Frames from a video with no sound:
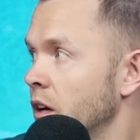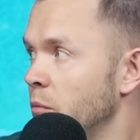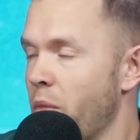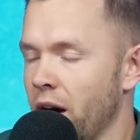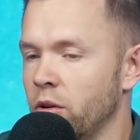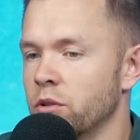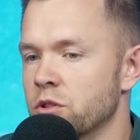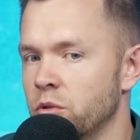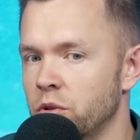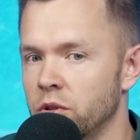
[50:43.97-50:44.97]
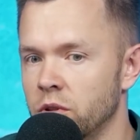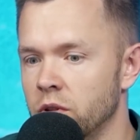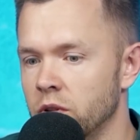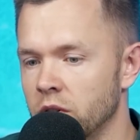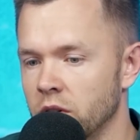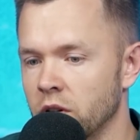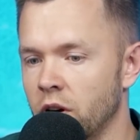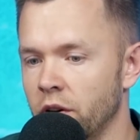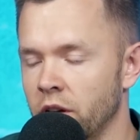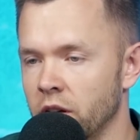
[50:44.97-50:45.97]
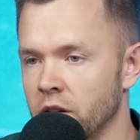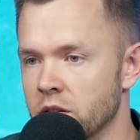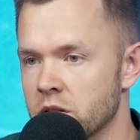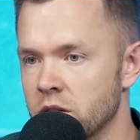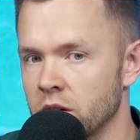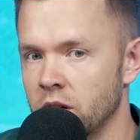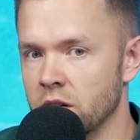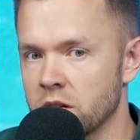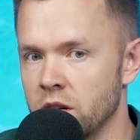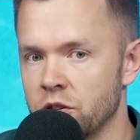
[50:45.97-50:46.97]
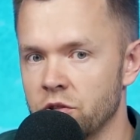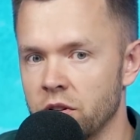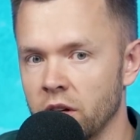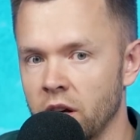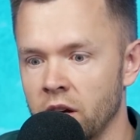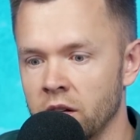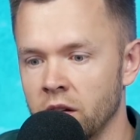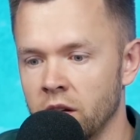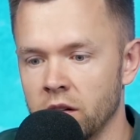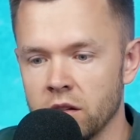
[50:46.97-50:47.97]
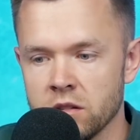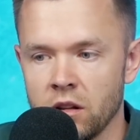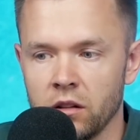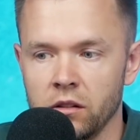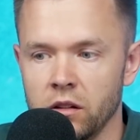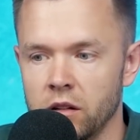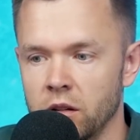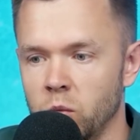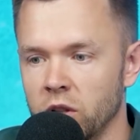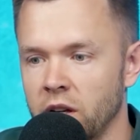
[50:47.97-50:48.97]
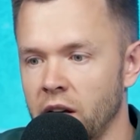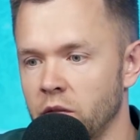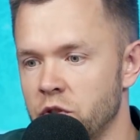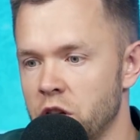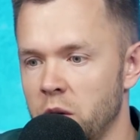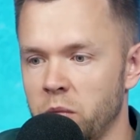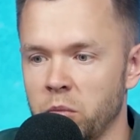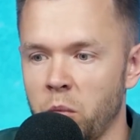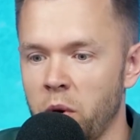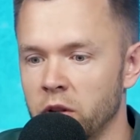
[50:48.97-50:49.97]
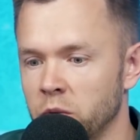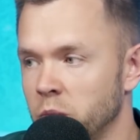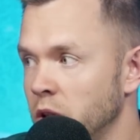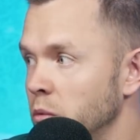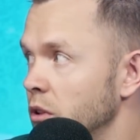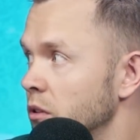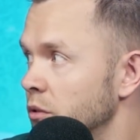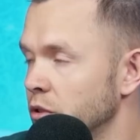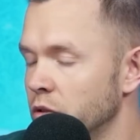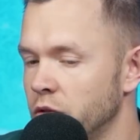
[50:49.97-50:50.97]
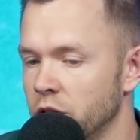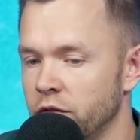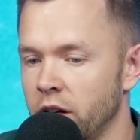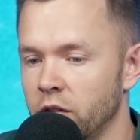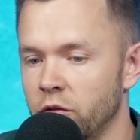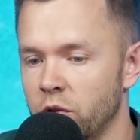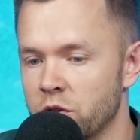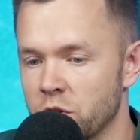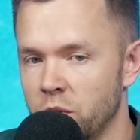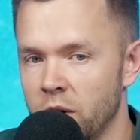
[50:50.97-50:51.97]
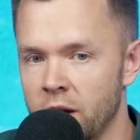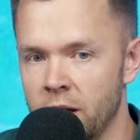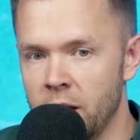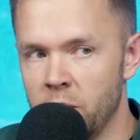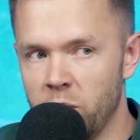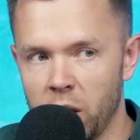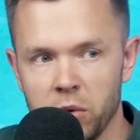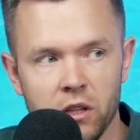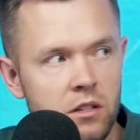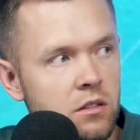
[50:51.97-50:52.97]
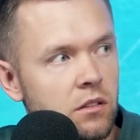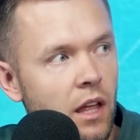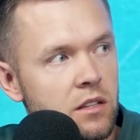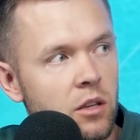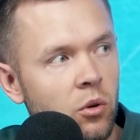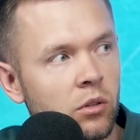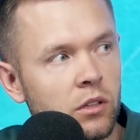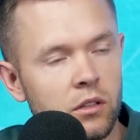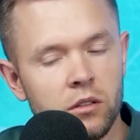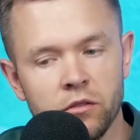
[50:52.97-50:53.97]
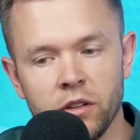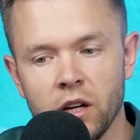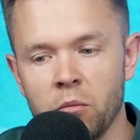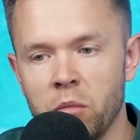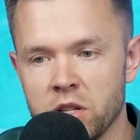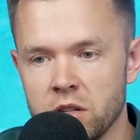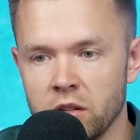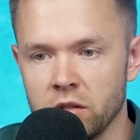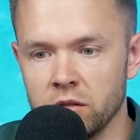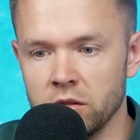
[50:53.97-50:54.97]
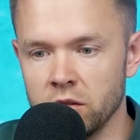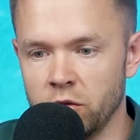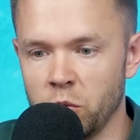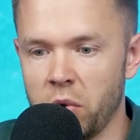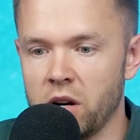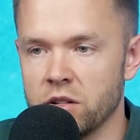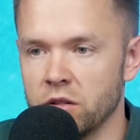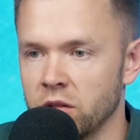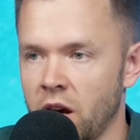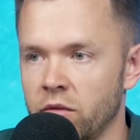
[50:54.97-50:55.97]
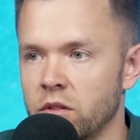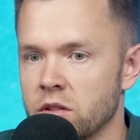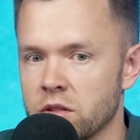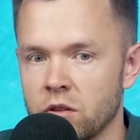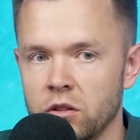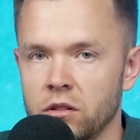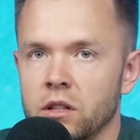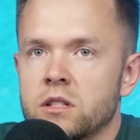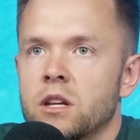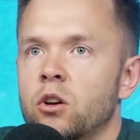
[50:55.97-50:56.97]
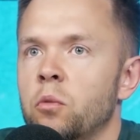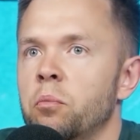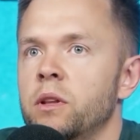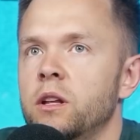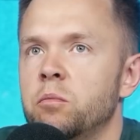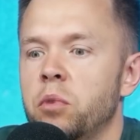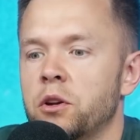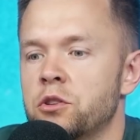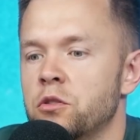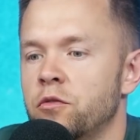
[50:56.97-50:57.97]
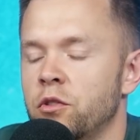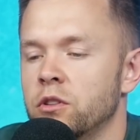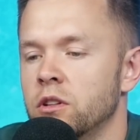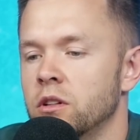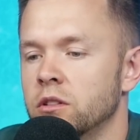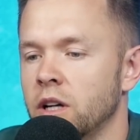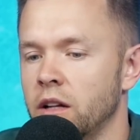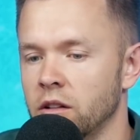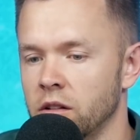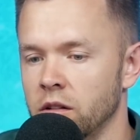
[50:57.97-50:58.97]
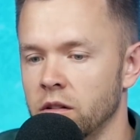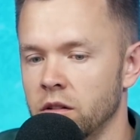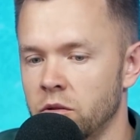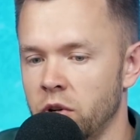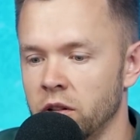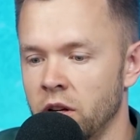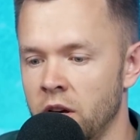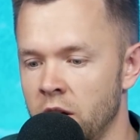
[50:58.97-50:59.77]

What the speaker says: backcourt scorer, Corey Higgins. He's injured again, and it's not clear in what kind of shape and momentum he will return for the Final Four. So maybe that's the only thing I'm missing for Barca to have this, let's say, complete picture for the title run,